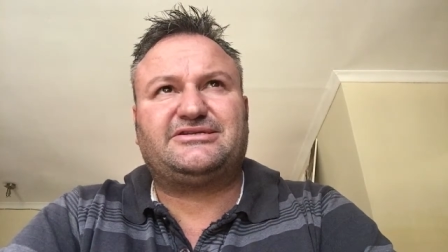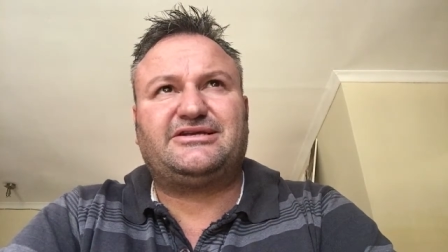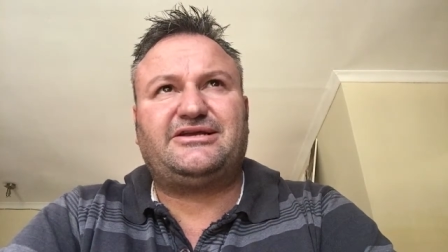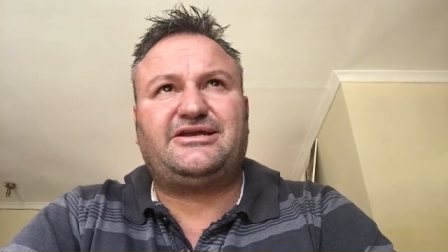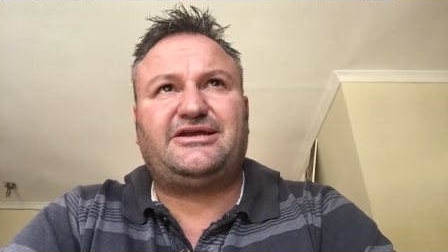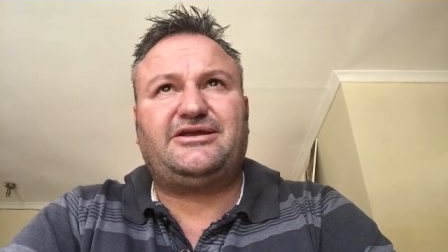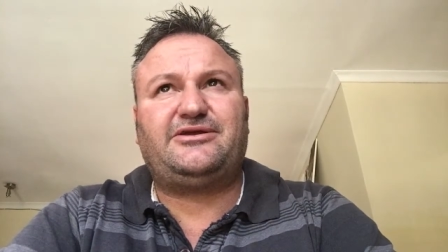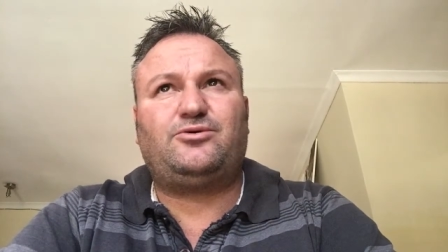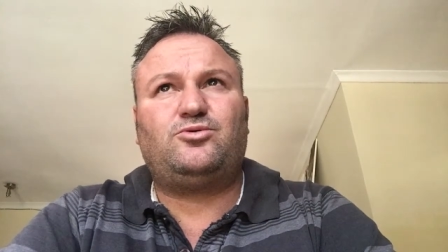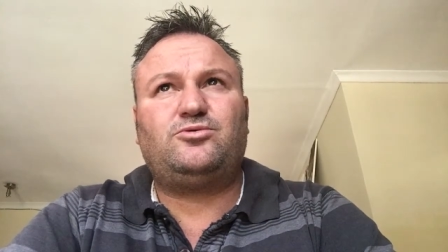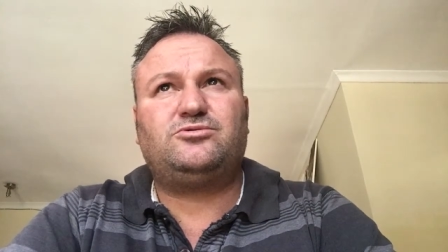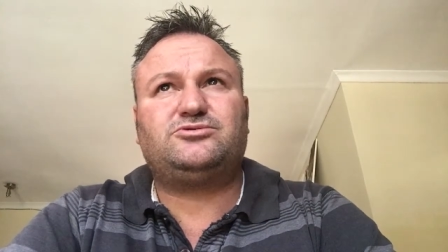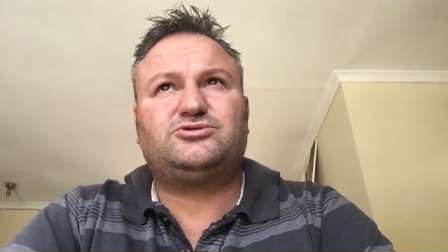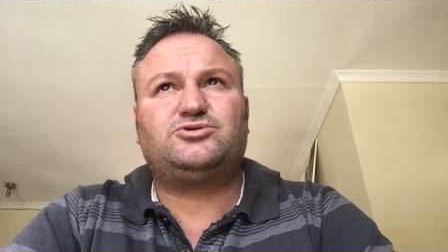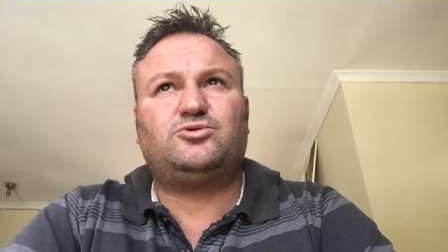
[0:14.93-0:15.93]
they
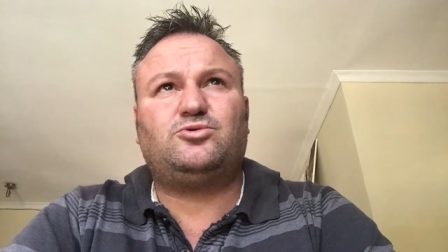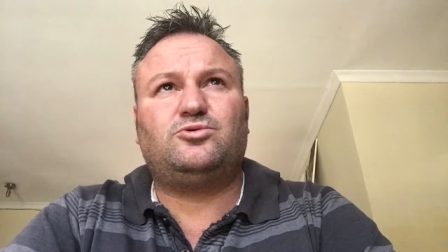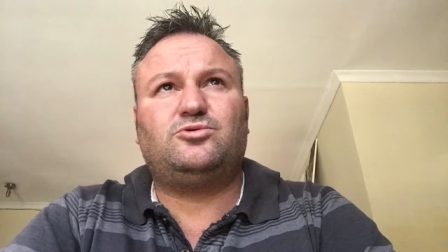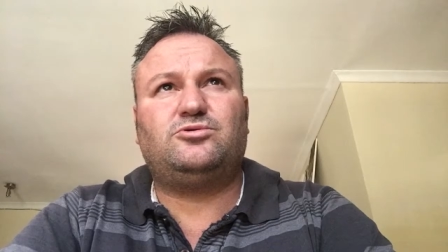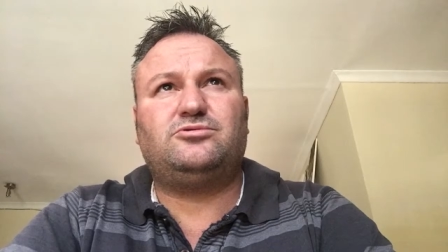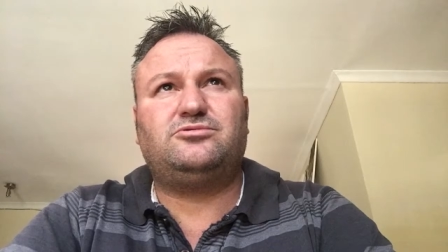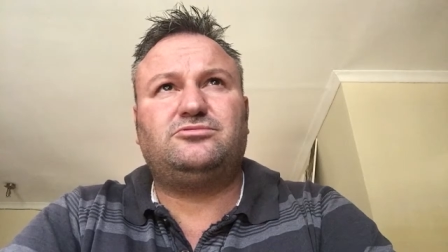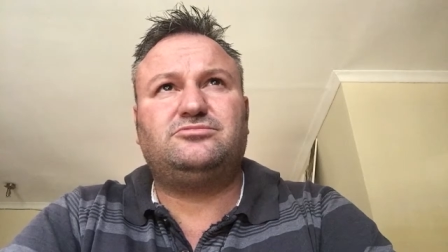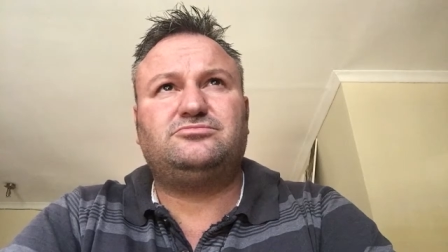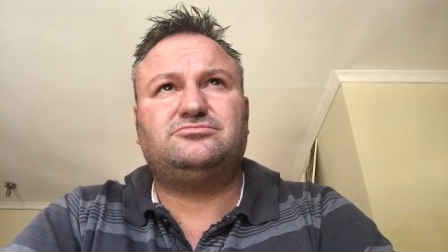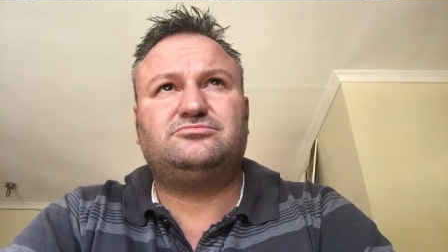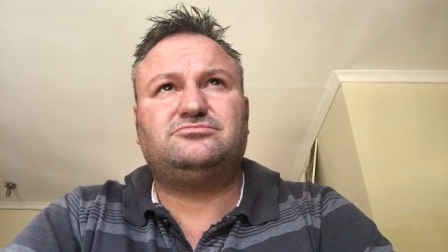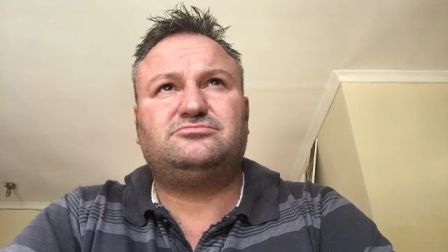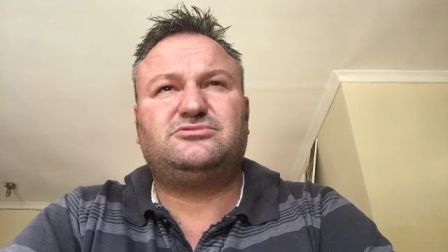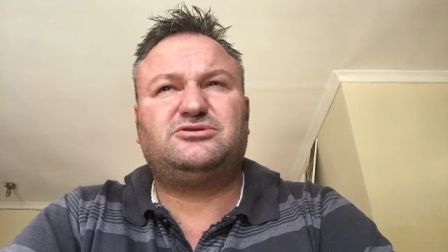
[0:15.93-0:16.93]
all tall,
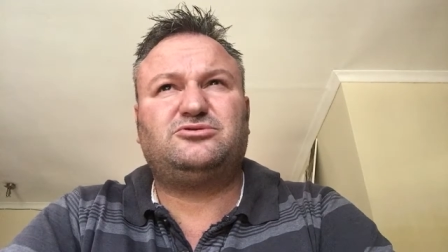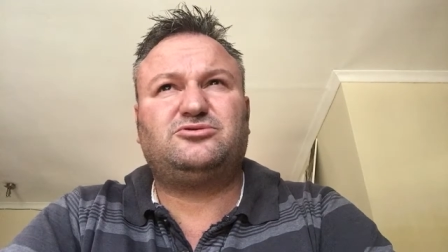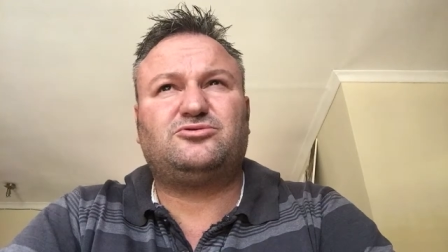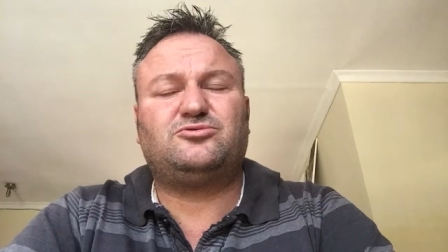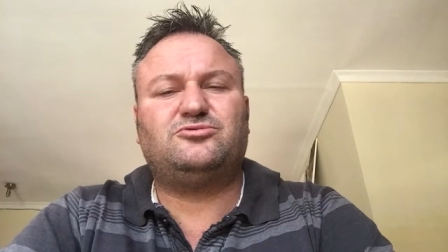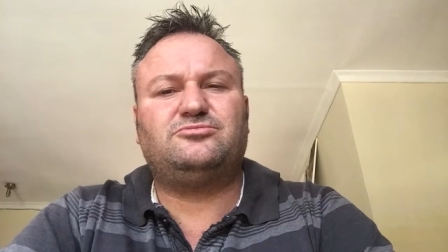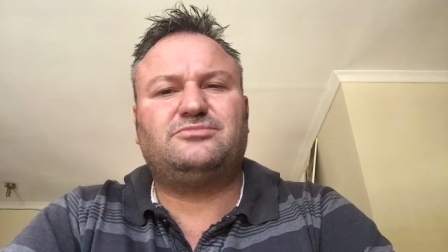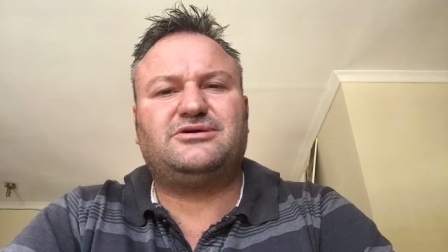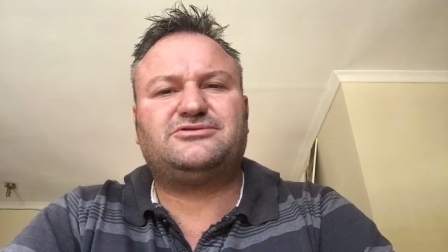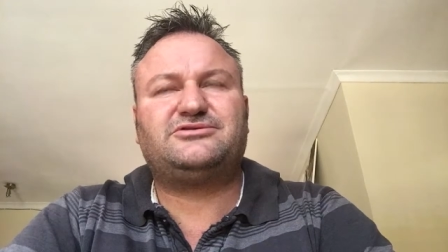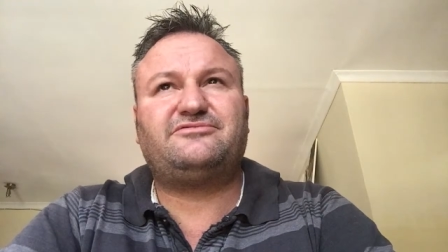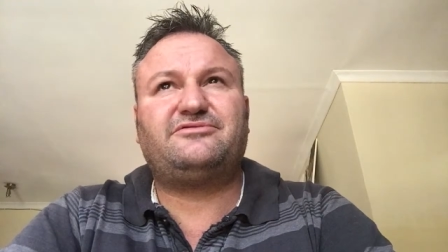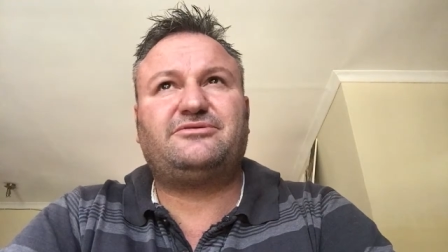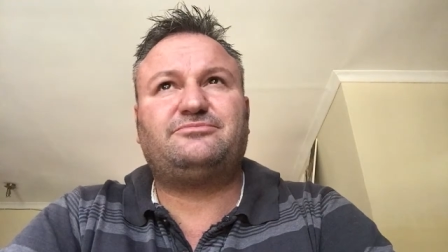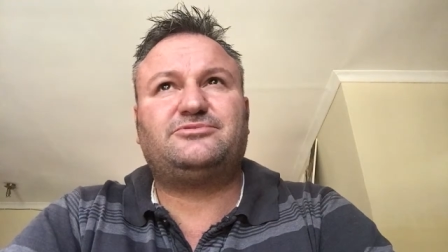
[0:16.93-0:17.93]
well not all,
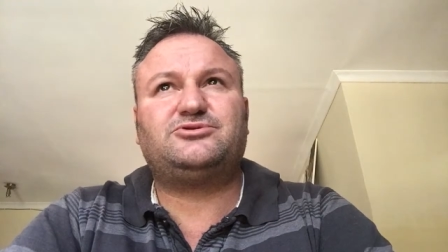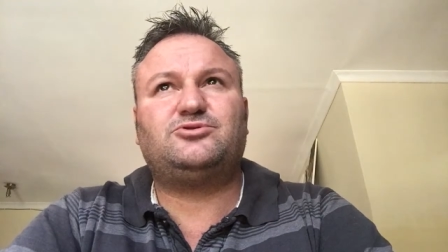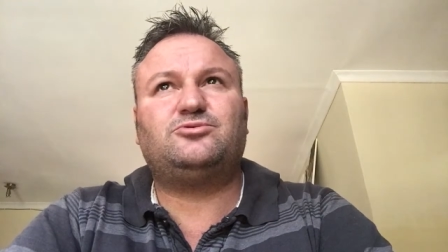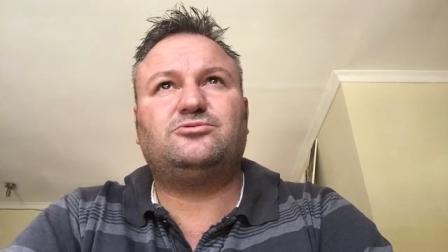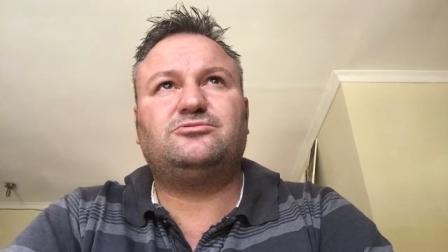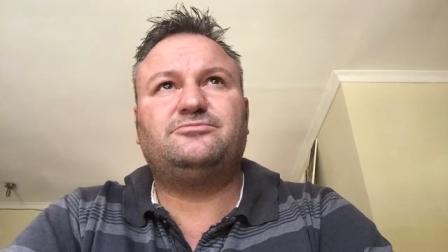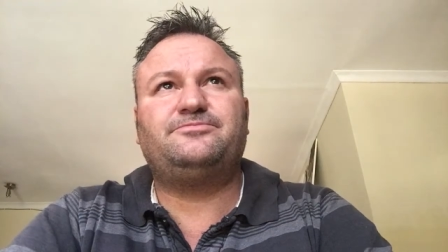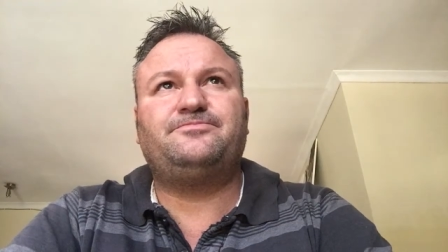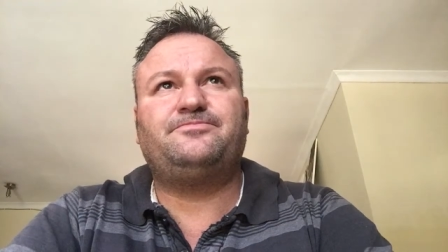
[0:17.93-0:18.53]
most of them tall,